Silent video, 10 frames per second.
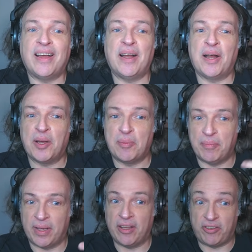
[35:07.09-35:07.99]

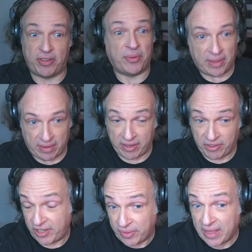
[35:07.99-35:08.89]
um, until the,
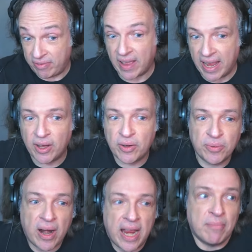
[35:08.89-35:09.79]
until they fail,
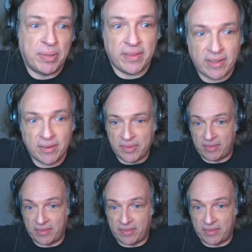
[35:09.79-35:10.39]
right? But right. the the